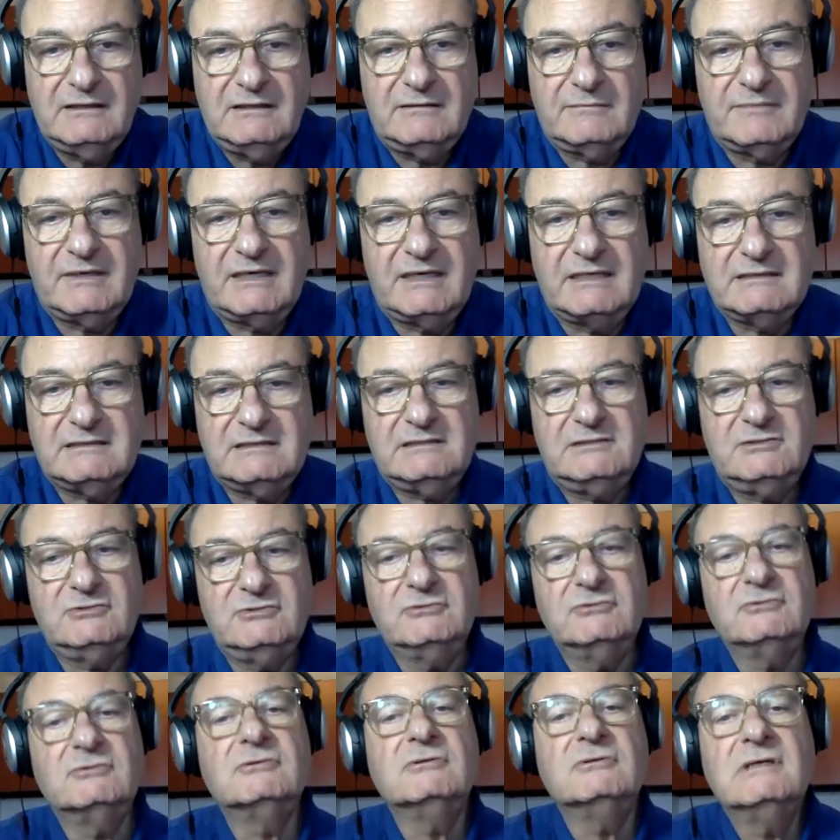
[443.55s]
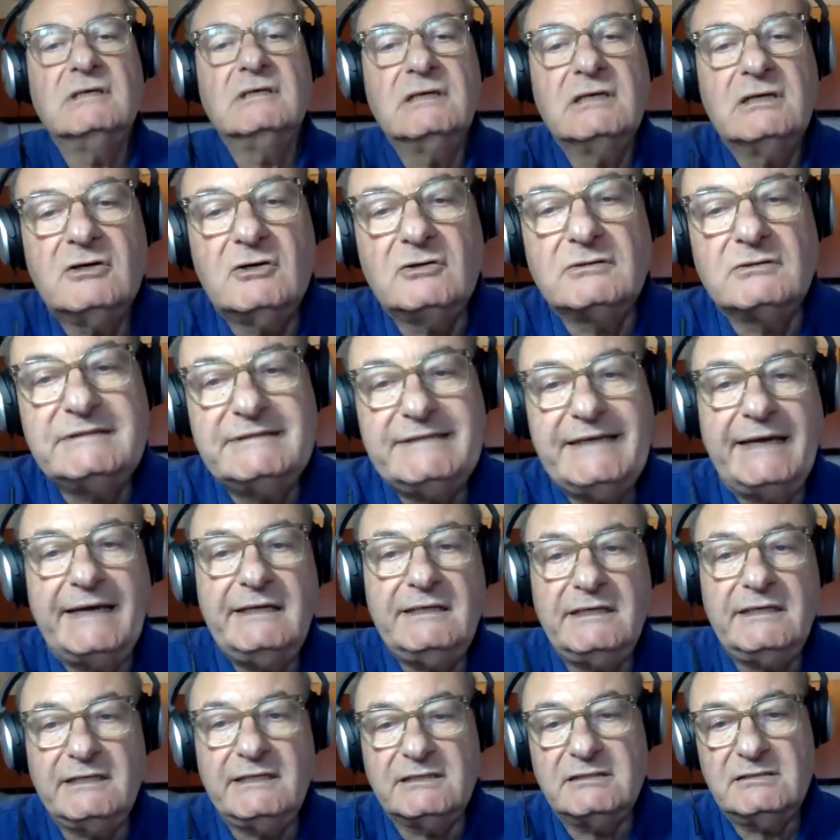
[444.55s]
but to
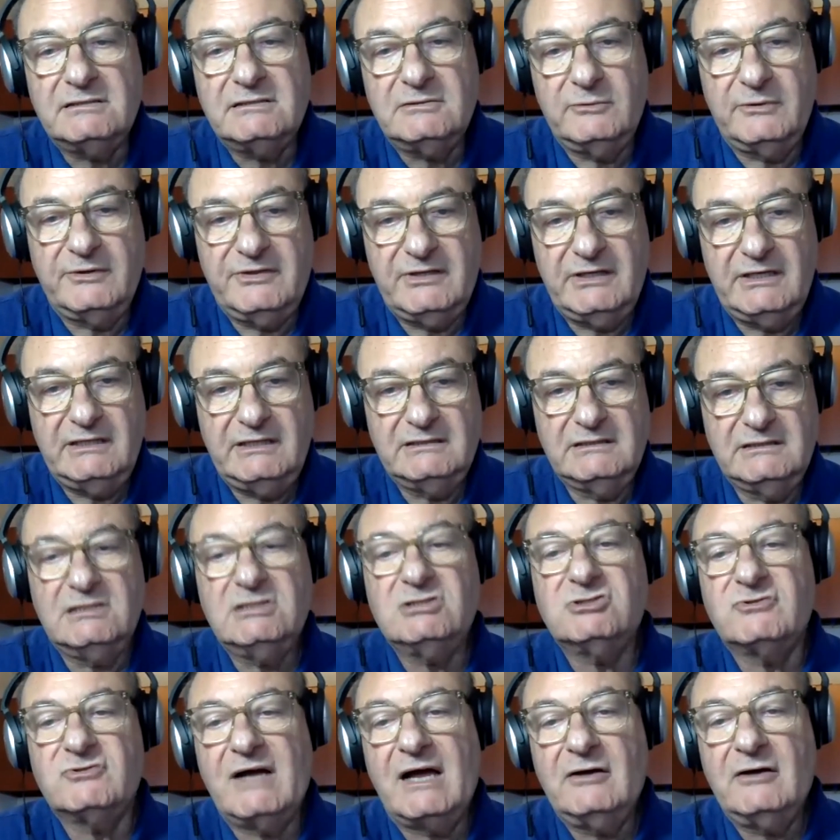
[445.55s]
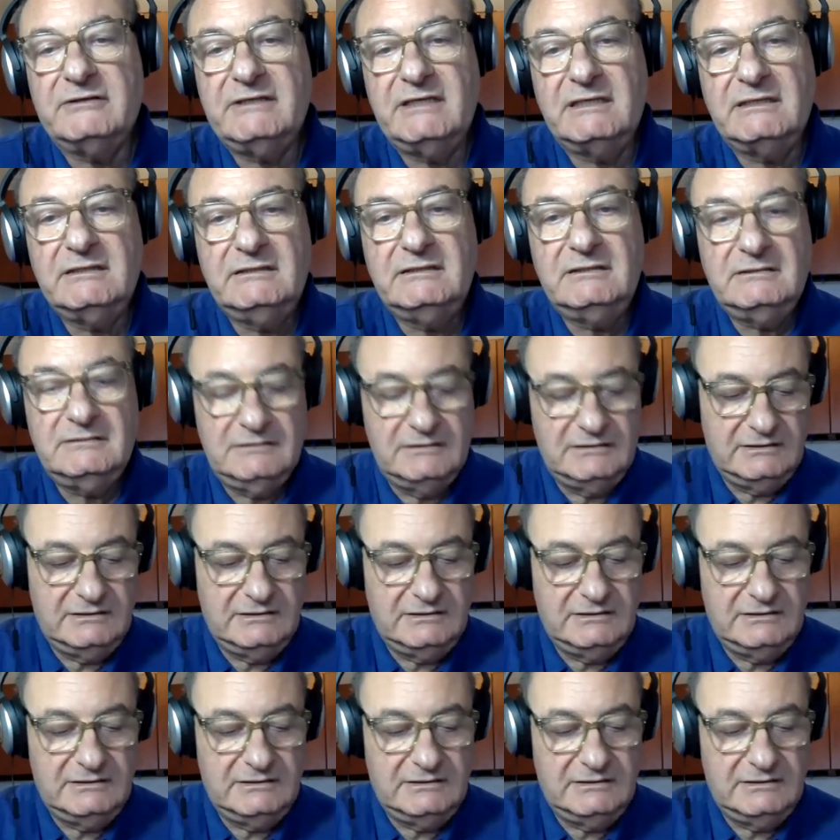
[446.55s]
contain it within crowded